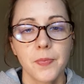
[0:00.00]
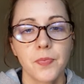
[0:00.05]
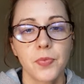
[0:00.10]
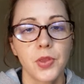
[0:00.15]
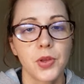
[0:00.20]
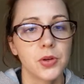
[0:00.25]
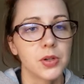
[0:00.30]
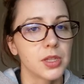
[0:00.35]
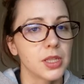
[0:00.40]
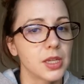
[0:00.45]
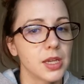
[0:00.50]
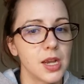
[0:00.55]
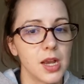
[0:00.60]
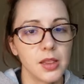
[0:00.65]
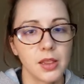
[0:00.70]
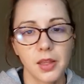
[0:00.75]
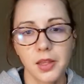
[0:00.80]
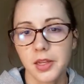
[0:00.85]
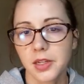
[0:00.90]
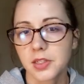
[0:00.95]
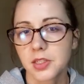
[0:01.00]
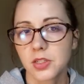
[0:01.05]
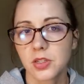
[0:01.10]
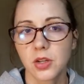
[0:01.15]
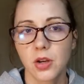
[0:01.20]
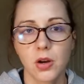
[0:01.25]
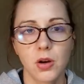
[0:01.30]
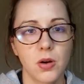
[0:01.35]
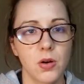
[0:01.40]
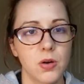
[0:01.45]
No clicking on links,
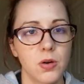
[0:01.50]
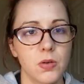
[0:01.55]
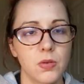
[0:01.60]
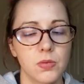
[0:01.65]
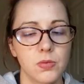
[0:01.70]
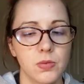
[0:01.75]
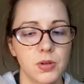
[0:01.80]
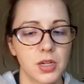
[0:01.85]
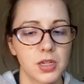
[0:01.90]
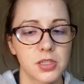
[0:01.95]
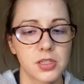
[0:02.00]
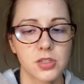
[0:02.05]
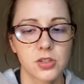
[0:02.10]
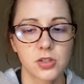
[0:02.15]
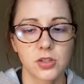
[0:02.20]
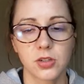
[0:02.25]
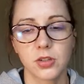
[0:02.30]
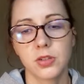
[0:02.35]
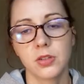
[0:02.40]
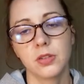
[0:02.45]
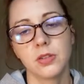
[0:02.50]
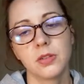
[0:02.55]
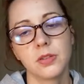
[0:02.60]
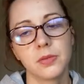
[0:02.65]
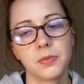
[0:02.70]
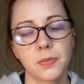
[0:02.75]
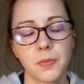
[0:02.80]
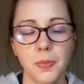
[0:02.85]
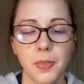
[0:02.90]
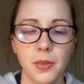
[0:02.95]
no external
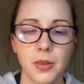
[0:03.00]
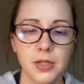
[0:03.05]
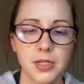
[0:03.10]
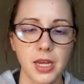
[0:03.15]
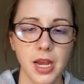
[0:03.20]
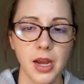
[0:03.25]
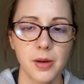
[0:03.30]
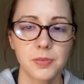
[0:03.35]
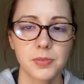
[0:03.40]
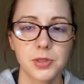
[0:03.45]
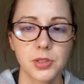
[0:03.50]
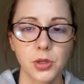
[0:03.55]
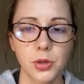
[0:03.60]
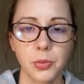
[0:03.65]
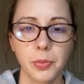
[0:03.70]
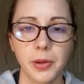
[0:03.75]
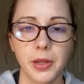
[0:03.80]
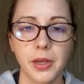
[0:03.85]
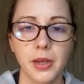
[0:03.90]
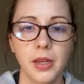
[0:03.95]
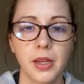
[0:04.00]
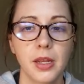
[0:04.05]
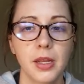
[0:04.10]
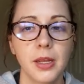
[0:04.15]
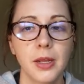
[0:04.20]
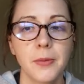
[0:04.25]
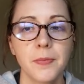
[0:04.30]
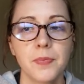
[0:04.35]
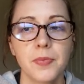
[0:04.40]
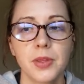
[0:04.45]
tabs open.
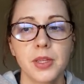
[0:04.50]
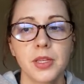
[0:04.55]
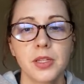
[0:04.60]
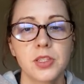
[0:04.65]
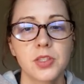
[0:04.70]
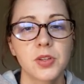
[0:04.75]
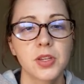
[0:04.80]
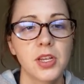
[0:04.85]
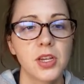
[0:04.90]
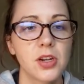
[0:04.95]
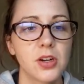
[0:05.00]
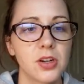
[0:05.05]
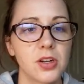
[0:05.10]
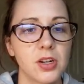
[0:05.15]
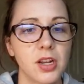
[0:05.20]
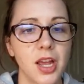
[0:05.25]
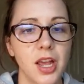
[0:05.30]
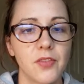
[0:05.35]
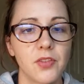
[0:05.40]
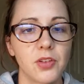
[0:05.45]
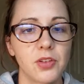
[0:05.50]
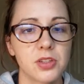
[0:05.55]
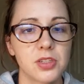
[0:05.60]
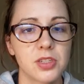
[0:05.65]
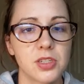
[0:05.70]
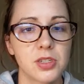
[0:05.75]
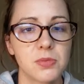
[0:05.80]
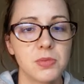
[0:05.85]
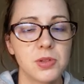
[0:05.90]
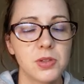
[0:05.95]
So here, have you listened to